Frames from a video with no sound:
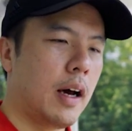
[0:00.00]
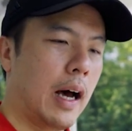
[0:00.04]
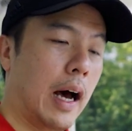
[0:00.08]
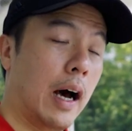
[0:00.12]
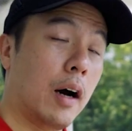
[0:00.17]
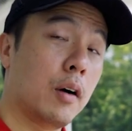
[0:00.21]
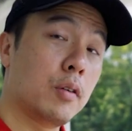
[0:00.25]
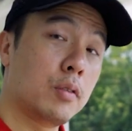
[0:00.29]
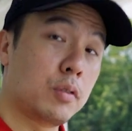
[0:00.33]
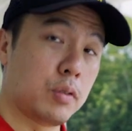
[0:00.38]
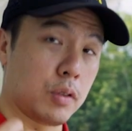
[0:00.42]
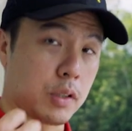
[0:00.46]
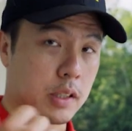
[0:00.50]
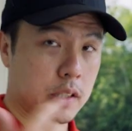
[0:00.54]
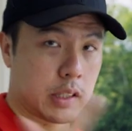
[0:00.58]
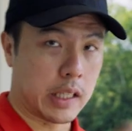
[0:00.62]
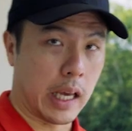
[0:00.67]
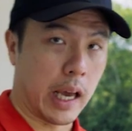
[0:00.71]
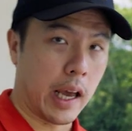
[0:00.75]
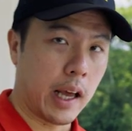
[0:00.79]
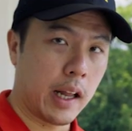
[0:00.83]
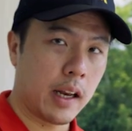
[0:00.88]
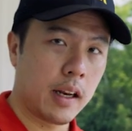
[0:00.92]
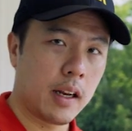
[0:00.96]
how to
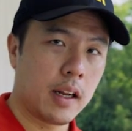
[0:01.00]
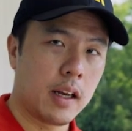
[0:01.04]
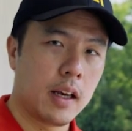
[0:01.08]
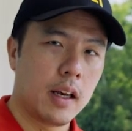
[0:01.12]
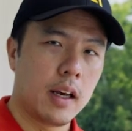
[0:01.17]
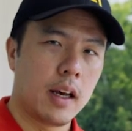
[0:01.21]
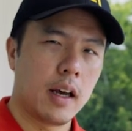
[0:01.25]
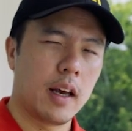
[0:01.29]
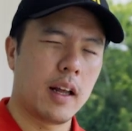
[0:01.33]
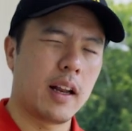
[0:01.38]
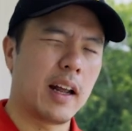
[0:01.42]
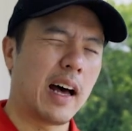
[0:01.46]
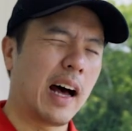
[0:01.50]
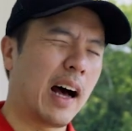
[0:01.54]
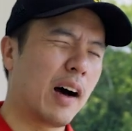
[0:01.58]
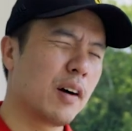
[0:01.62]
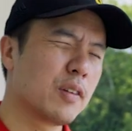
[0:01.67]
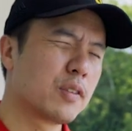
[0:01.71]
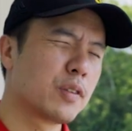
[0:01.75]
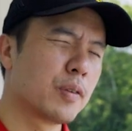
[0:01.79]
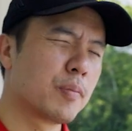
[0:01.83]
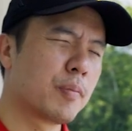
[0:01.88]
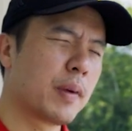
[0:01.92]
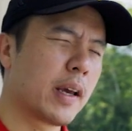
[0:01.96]
stand, and
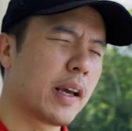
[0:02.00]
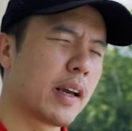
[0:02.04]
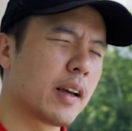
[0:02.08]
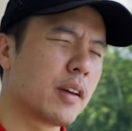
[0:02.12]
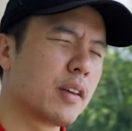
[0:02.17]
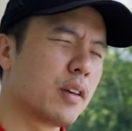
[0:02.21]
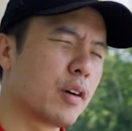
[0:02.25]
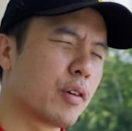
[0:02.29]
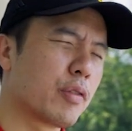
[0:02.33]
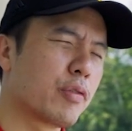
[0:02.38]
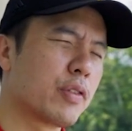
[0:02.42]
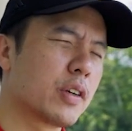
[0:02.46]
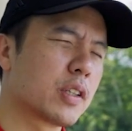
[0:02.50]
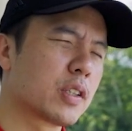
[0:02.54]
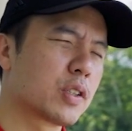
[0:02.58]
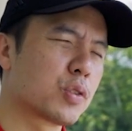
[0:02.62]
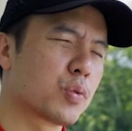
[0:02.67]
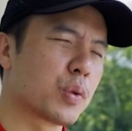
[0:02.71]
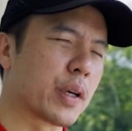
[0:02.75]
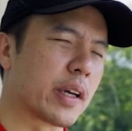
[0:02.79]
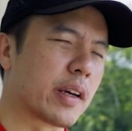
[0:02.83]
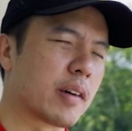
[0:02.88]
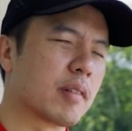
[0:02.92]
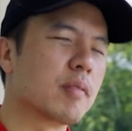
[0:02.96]
how to make your first
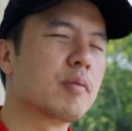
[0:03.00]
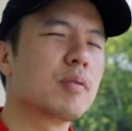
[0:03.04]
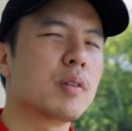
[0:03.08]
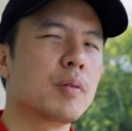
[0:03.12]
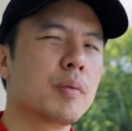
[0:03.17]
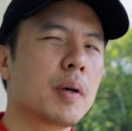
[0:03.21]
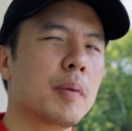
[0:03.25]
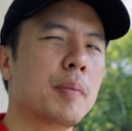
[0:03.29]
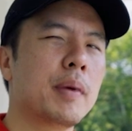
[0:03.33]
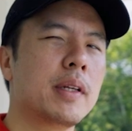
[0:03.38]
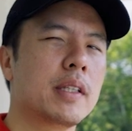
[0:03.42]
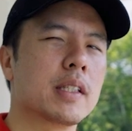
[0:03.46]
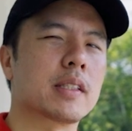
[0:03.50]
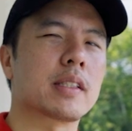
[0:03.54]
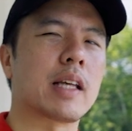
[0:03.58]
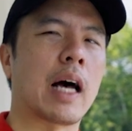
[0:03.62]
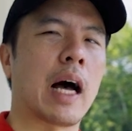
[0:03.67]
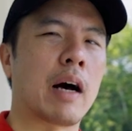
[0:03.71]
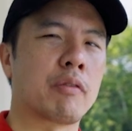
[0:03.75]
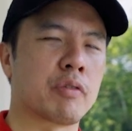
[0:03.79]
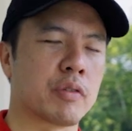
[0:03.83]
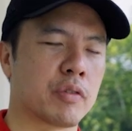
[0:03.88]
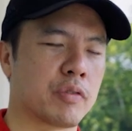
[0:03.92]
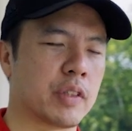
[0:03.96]
swing, or maybe just
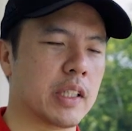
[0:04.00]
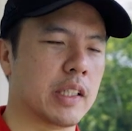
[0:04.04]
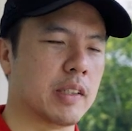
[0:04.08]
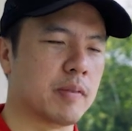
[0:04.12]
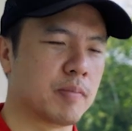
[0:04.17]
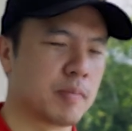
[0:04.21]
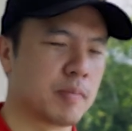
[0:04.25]
half of it,